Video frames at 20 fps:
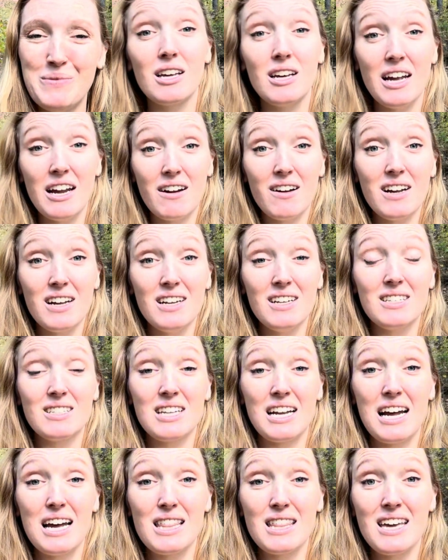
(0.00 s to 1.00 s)
The areas
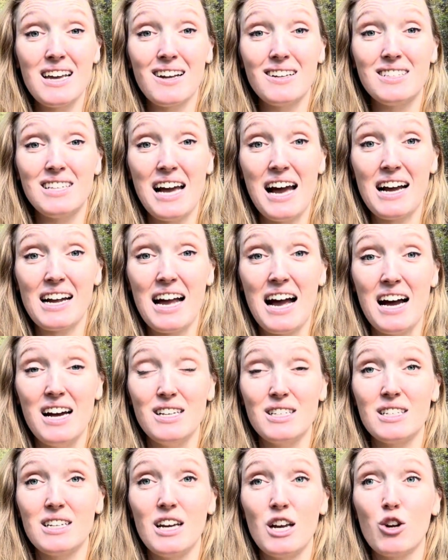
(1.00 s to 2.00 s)
that I think Zach
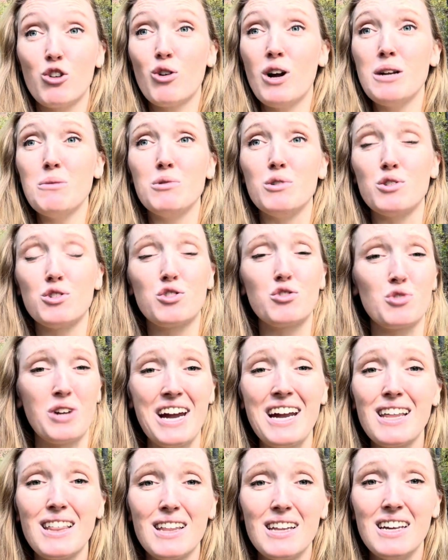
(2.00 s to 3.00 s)
has incredible
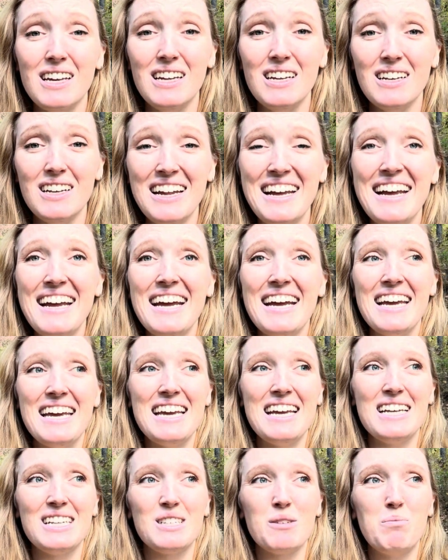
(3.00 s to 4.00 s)
strength in
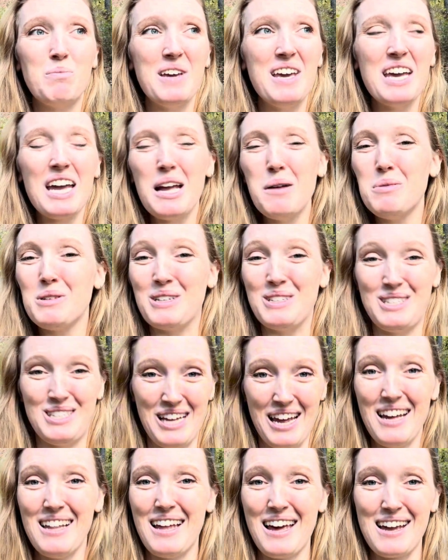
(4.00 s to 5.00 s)
is being able to
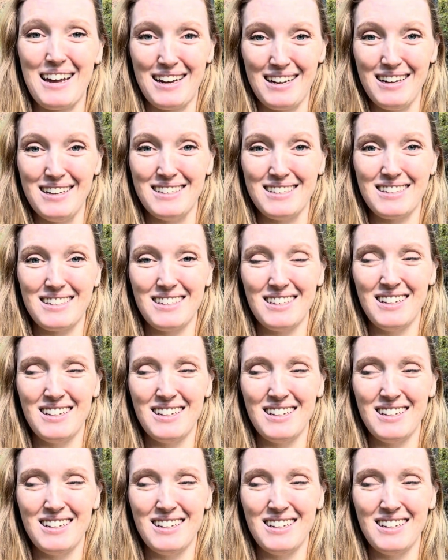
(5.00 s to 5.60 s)
say it like it is.